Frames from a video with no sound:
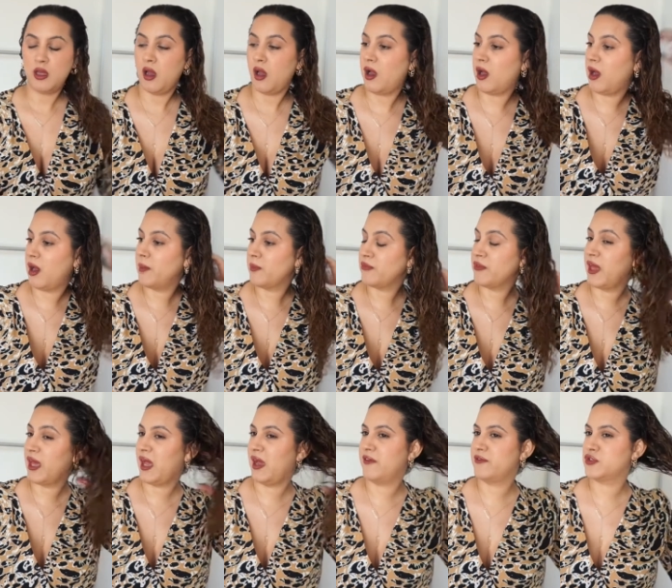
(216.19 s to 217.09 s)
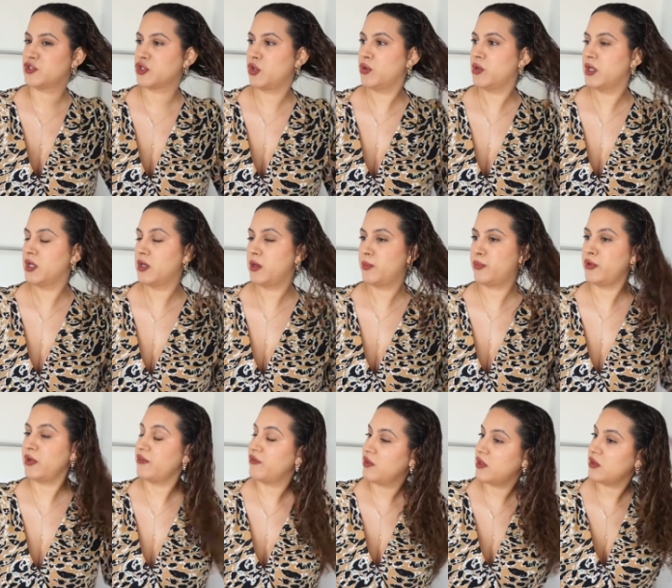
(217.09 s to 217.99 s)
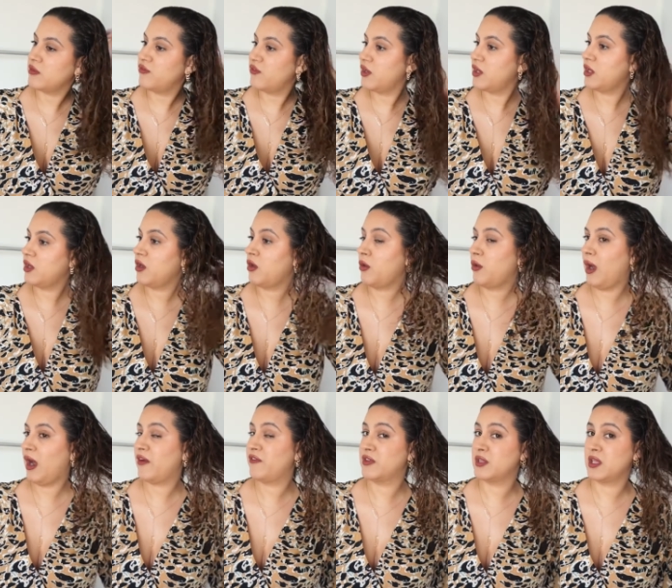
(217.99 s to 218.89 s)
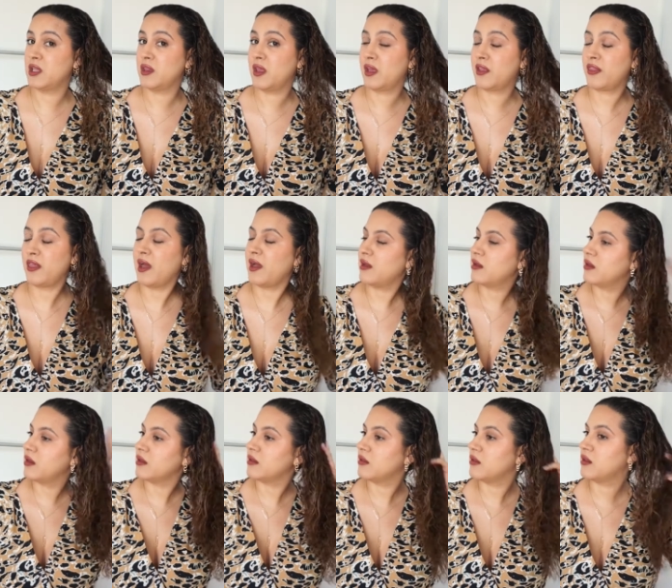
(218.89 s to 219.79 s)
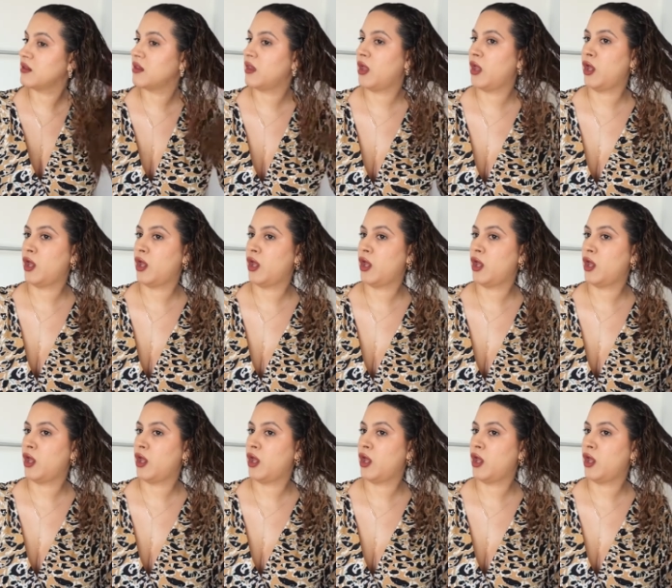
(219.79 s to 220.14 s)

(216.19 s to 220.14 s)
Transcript: um, that I've shown in a previous video. I really like that. It's